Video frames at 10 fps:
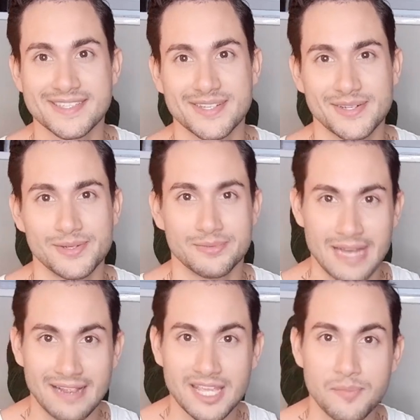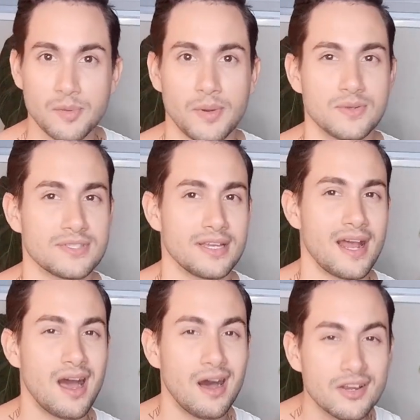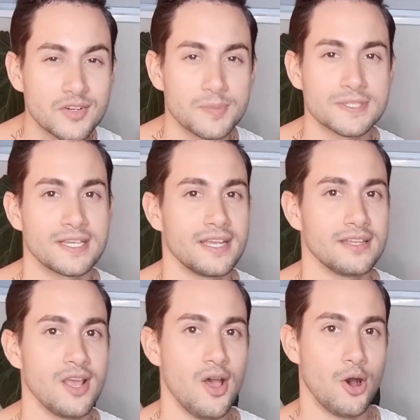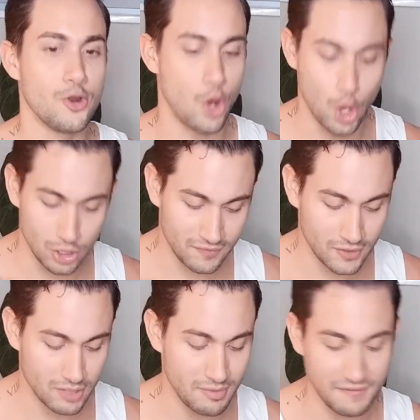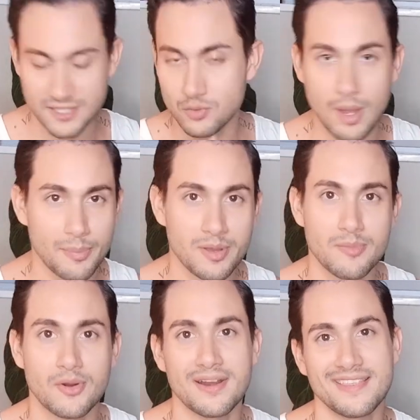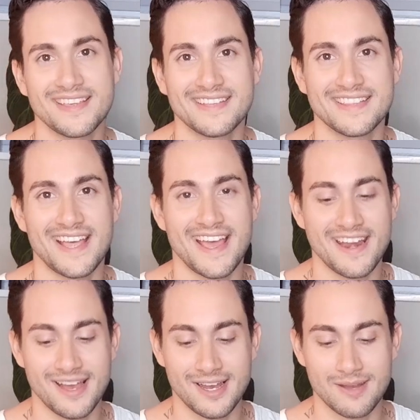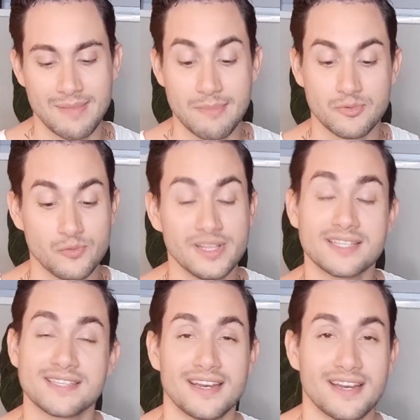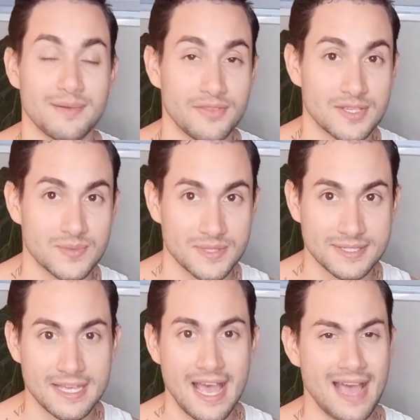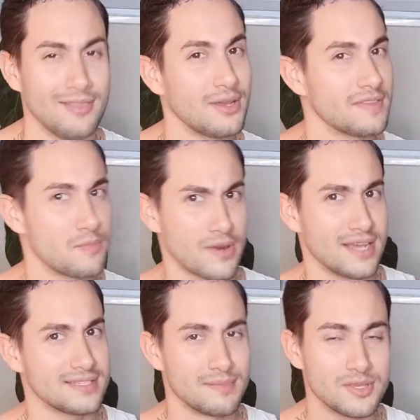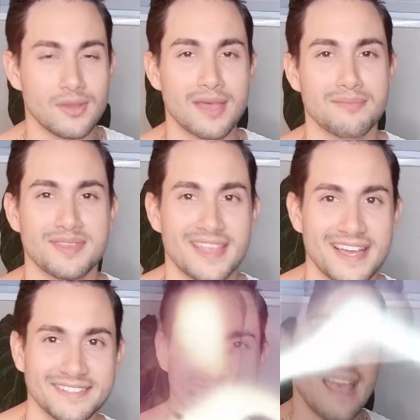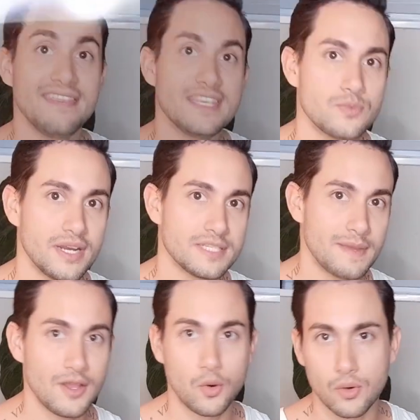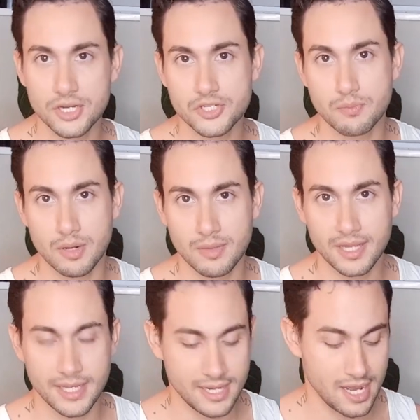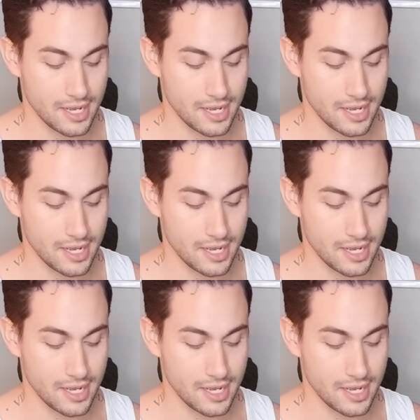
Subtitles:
So I'll keep you posted 100% on all of them if I swap them or anything like that. I'm really excited about this one. And look at the price. I mean, you can't beat that. This one is my orange marmalade.